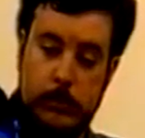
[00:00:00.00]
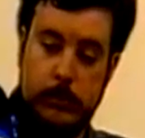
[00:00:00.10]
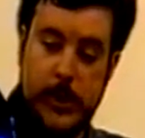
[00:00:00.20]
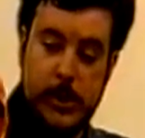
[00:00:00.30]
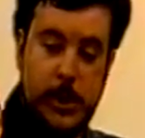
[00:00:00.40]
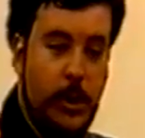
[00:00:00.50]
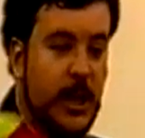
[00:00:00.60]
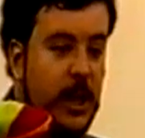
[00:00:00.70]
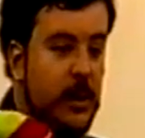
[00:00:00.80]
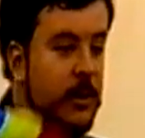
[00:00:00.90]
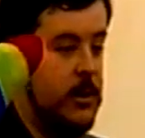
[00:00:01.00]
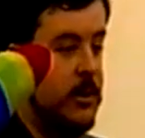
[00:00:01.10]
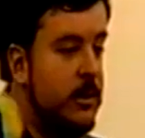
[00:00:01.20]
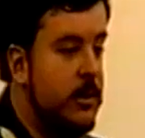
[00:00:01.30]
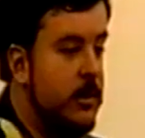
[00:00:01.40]
They're jerky,
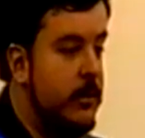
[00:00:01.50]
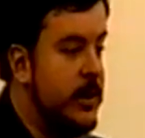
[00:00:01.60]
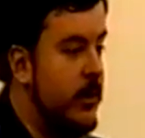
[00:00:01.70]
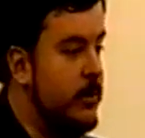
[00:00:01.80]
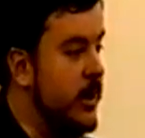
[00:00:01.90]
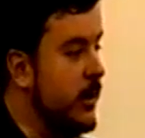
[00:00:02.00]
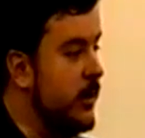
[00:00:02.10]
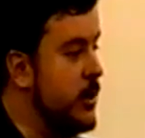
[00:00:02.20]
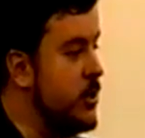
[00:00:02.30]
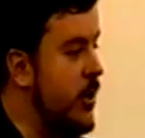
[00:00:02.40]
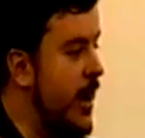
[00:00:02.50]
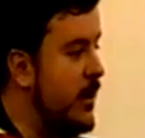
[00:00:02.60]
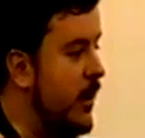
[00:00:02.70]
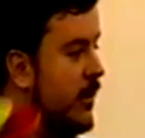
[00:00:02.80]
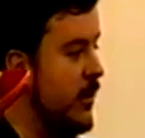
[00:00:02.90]
but that would be a little
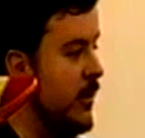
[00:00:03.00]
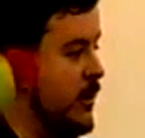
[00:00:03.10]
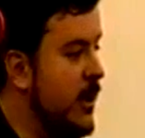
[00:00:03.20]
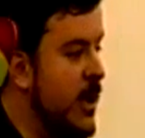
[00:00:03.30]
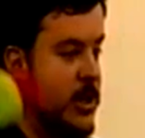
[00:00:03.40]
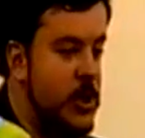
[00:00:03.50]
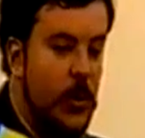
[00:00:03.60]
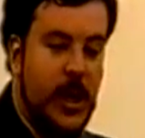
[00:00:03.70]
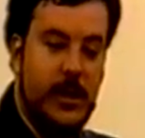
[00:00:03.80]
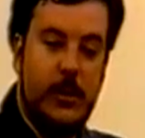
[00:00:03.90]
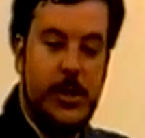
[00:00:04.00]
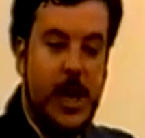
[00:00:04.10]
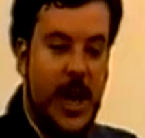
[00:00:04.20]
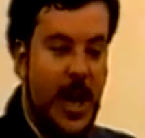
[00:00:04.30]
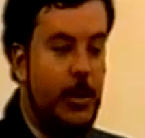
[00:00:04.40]
distracting. So what I did was
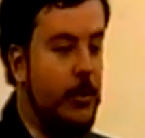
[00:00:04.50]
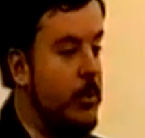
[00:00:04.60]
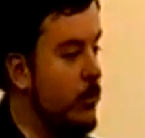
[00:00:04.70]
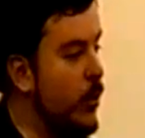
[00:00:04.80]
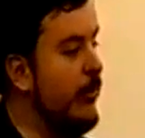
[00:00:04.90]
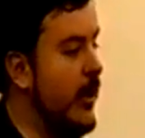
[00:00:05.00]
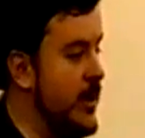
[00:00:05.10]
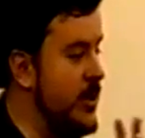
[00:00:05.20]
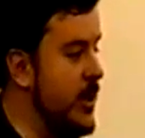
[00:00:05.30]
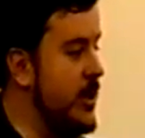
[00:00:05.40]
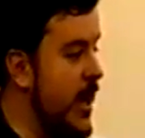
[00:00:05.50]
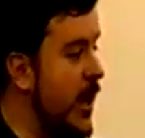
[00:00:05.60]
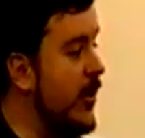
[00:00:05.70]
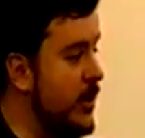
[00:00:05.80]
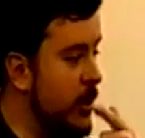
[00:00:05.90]
I anthropomorphized this
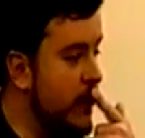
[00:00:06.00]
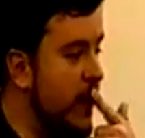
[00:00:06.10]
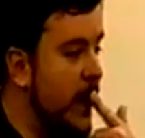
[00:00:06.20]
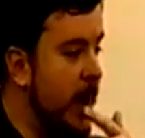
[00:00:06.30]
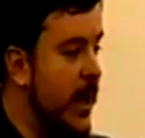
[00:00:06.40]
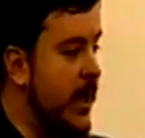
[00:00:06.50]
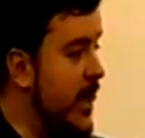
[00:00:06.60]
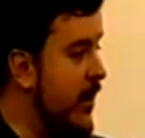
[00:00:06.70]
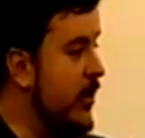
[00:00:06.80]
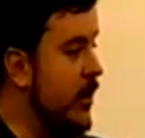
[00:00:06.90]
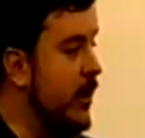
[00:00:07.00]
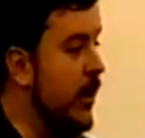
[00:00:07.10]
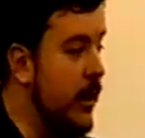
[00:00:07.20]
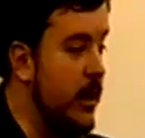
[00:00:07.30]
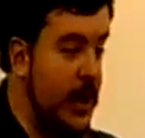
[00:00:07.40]
character and gave it
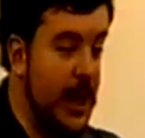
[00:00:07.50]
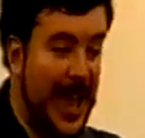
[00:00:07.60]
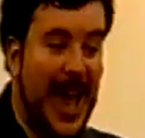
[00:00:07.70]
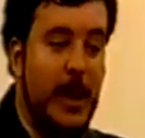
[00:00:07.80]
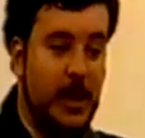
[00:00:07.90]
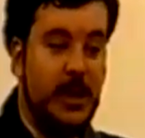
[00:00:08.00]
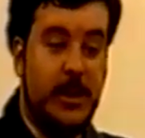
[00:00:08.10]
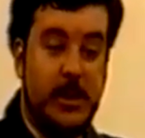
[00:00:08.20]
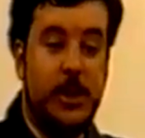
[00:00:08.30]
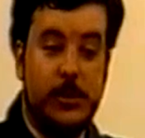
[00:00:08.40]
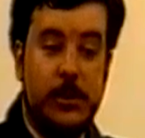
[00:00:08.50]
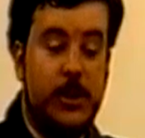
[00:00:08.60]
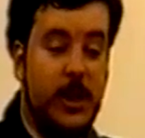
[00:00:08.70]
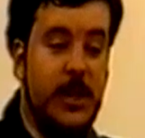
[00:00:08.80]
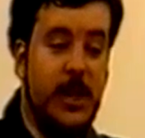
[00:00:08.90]
a habit that the children
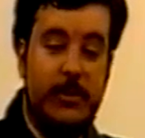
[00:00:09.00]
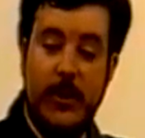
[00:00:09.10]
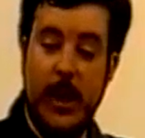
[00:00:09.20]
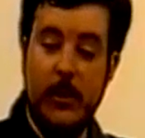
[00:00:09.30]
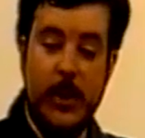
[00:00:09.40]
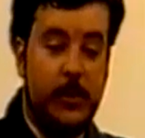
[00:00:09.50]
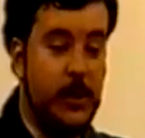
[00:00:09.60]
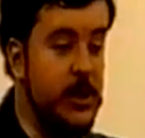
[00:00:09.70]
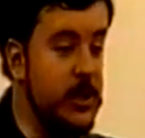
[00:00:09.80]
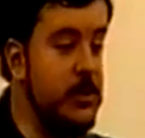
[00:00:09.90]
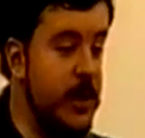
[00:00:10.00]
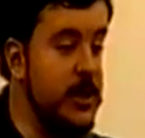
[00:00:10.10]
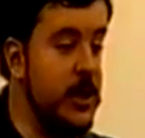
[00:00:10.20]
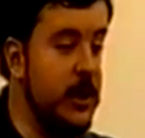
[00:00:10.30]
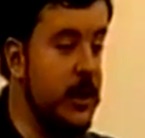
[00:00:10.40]
could identify with, which is
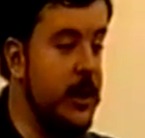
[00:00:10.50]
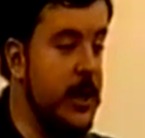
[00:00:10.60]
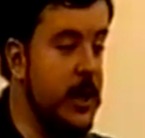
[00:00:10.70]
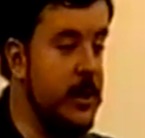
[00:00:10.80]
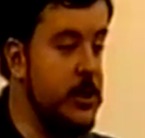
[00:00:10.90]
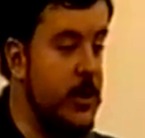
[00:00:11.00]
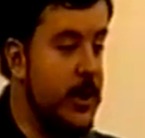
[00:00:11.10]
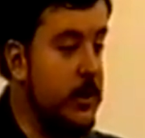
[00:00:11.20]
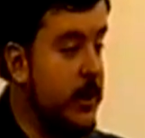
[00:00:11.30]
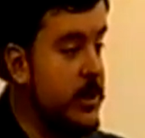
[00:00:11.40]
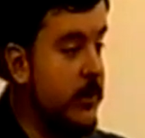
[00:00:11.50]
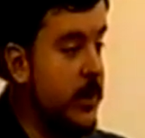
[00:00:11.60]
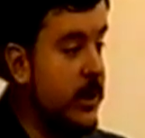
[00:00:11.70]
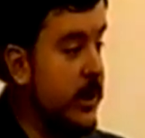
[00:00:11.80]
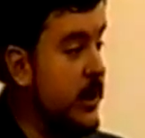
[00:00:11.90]
basically getting distracted by
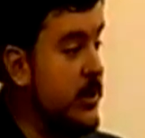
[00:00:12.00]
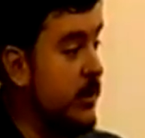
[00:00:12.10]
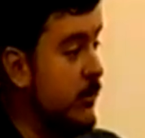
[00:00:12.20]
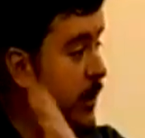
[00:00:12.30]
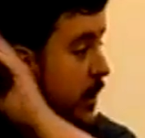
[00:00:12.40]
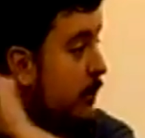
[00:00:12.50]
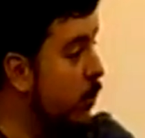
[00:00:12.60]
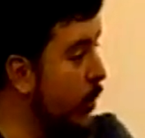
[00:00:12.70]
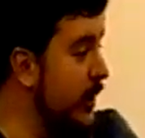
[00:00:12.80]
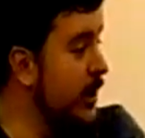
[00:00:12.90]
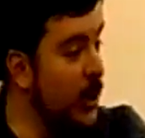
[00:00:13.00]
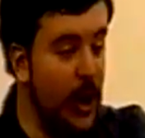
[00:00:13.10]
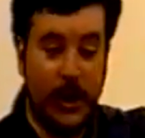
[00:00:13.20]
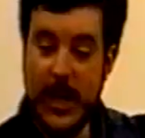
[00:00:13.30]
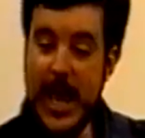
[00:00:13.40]
something that isn't really important at
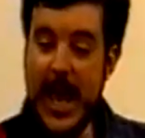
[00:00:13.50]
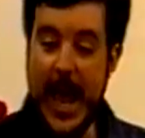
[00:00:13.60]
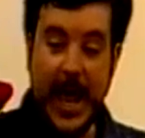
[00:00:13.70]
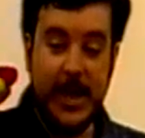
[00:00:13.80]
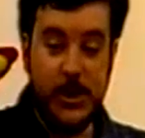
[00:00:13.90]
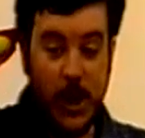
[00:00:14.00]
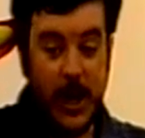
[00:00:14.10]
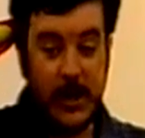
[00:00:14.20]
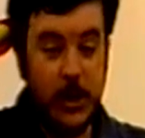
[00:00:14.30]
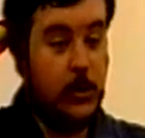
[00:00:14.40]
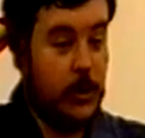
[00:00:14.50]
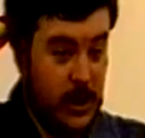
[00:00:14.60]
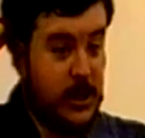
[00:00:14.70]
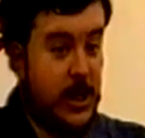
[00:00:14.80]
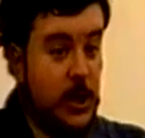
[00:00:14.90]
all, and trying to
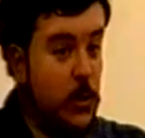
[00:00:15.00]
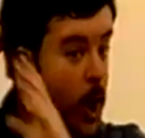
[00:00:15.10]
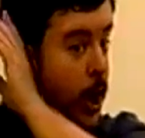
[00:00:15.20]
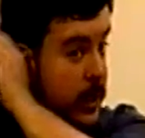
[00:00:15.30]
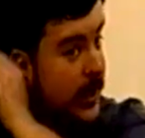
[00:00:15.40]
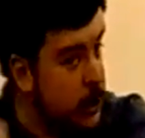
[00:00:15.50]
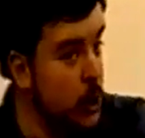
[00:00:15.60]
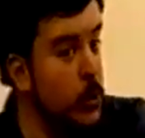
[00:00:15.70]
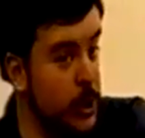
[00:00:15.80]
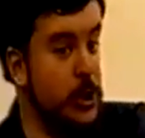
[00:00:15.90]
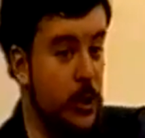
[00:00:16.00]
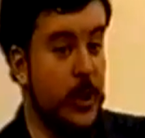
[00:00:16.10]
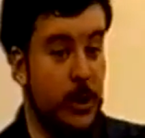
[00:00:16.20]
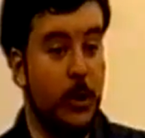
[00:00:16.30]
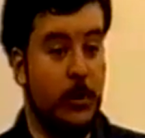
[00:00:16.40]
continue on like you would do
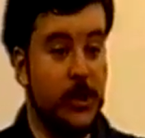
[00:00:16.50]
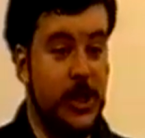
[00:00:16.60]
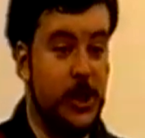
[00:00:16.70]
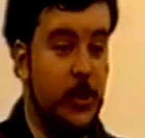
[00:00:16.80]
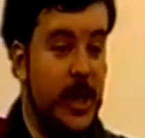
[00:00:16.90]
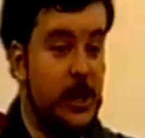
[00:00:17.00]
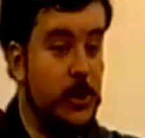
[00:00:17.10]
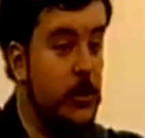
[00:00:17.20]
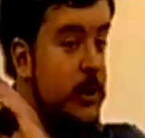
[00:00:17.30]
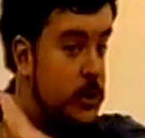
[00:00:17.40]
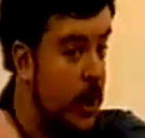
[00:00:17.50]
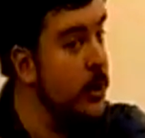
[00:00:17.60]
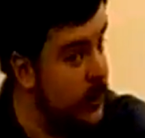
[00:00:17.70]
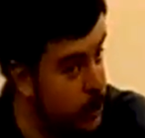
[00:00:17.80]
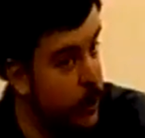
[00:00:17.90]
in a normal situation with trying
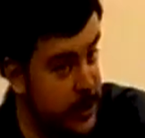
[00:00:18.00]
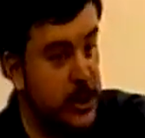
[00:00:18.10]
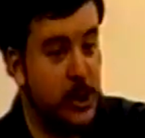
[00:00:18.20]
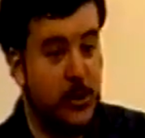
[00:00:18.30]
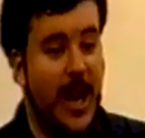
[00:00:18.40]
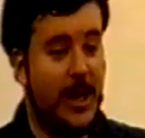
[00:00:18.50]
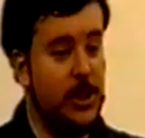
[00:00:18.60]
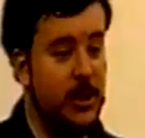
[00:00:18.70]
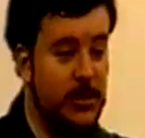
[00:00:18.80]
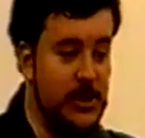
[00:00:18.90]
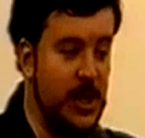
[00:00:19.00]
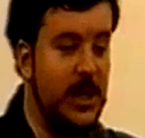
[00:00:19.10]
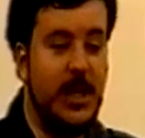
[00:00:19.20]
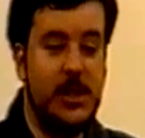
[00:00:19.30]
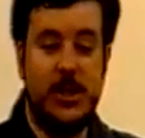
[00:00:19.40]
to ignore the distraction, you see.
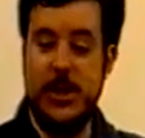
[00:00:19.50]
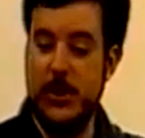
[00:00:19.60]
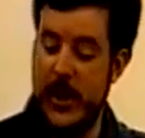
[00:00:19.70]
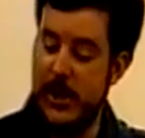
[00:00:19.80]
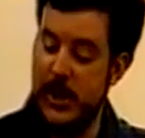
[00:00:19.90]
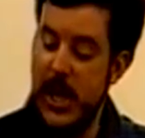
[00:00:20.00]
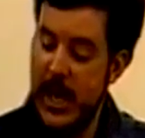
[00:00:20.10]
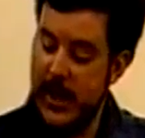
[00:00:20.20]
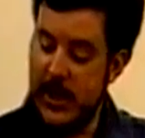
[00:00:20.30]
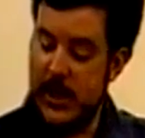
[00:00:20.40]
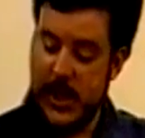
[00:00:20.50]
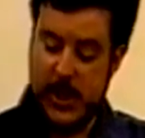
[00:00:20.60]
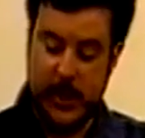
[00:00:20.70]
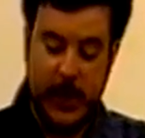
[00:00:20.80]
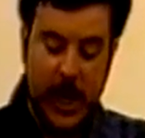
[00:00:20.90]
And that's a situation that
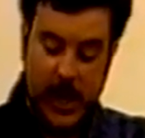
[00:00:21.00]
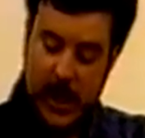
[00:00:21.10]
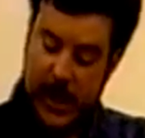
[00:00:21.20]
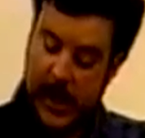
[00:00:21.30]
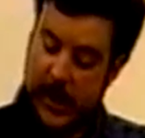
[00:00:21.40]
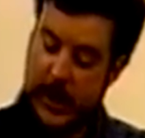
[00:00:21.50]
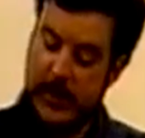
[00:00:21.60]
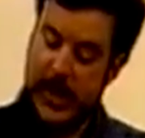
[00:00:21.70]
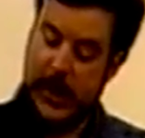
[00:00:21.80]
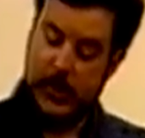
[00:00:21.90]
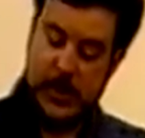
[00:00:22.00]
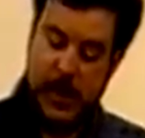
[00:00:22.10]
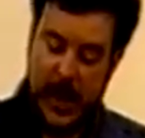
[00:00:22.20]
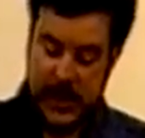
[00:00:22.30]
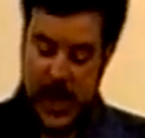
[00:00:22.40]
sets up a comedic
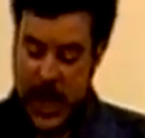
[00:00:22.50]
response.